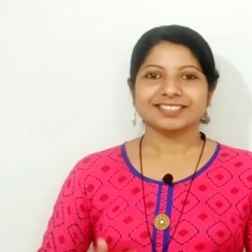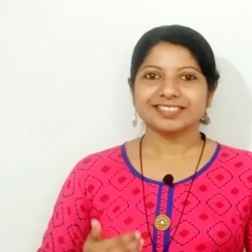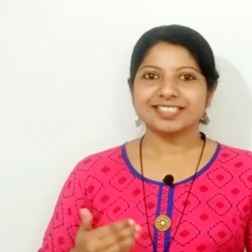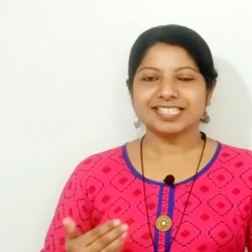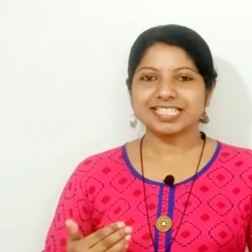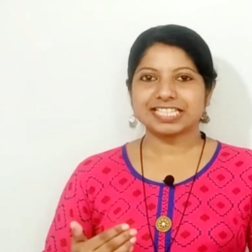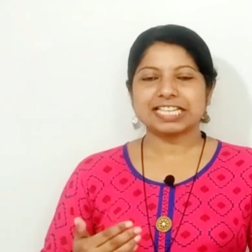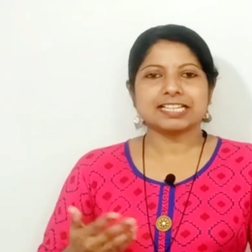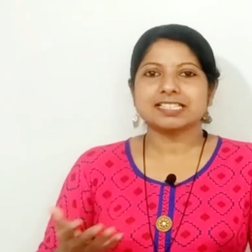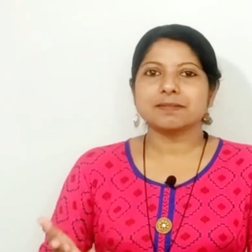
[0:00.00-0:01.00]
isn't it? That
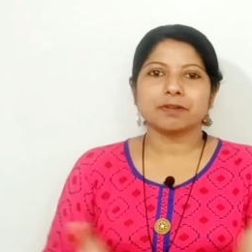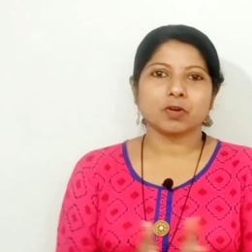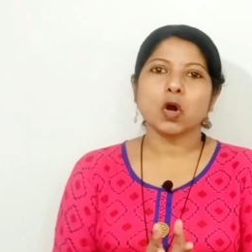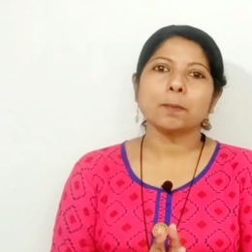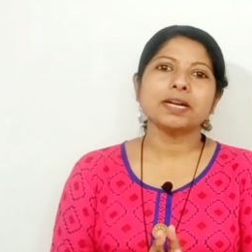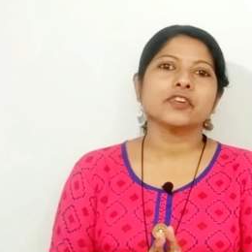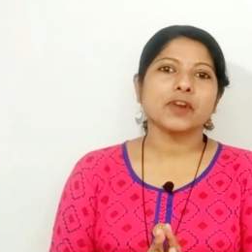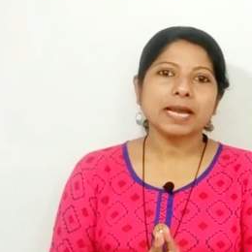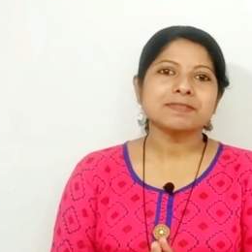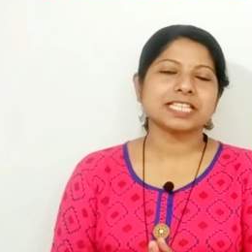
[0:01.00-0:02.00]
is a common
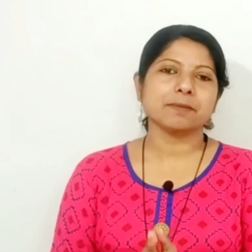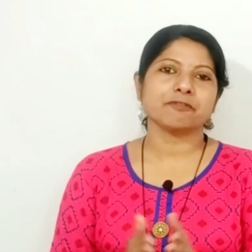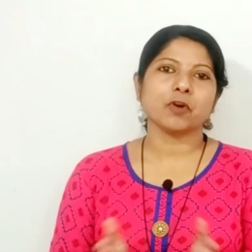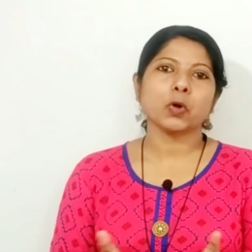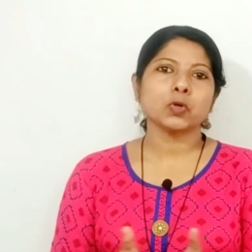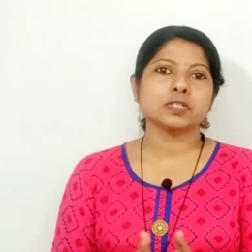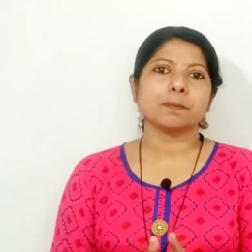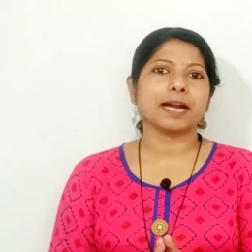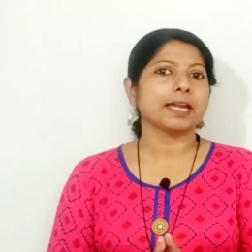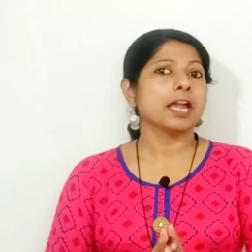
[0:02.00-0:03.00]
rhyme scheme followed
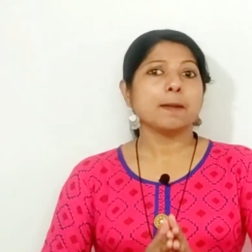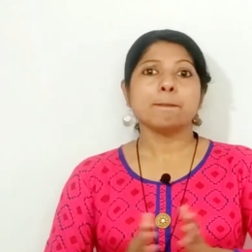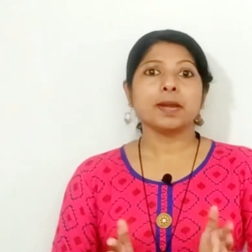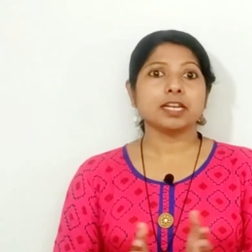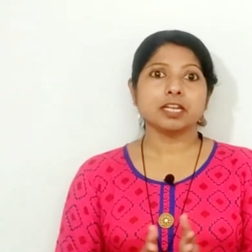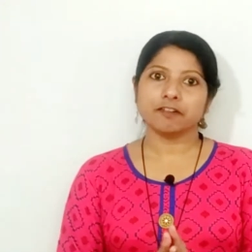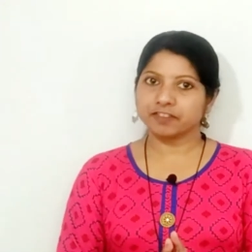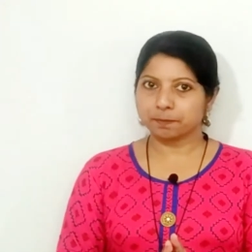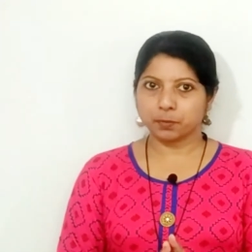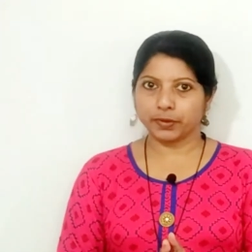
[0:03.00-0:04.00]
by many of the
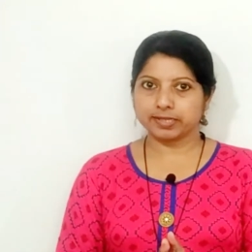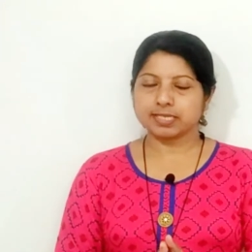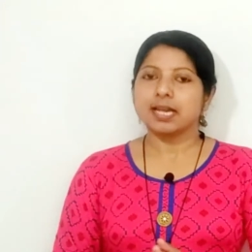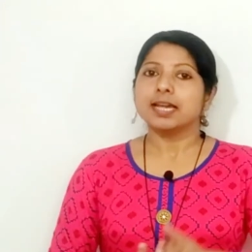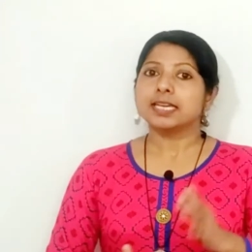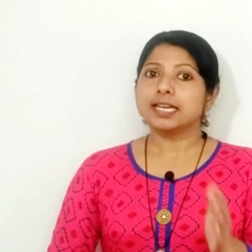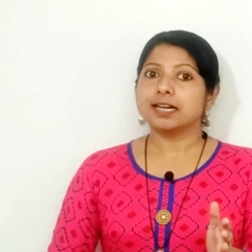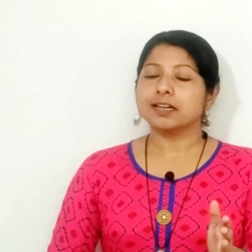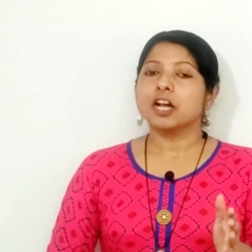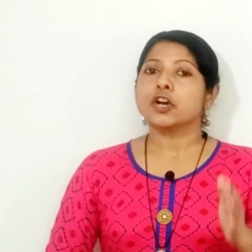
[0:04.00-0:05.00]
poets.
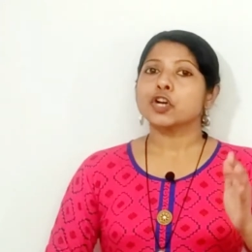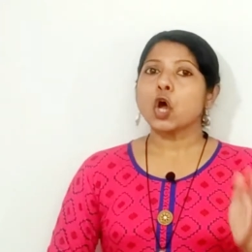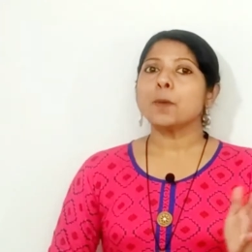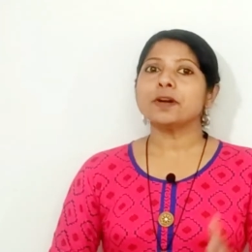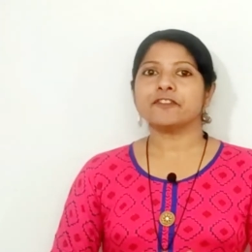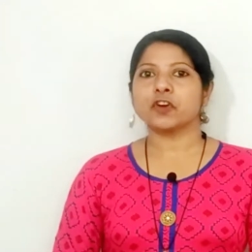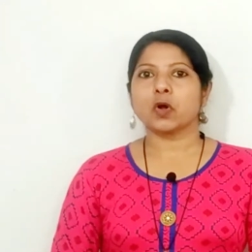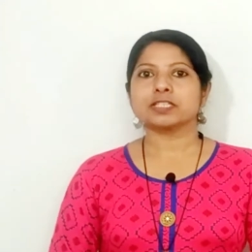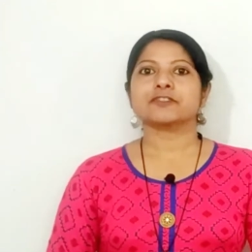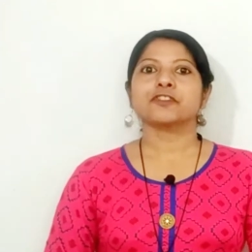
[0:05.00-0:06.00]
Here, Robert
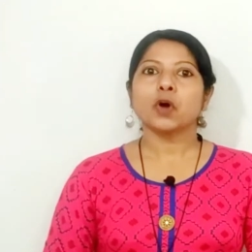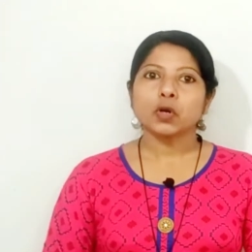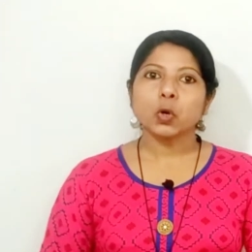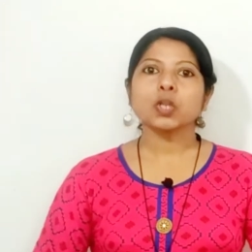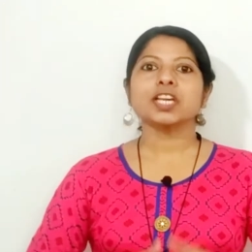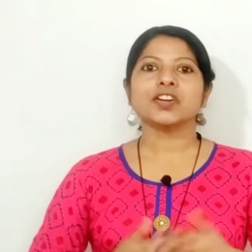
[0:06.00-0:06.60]
Frost followed the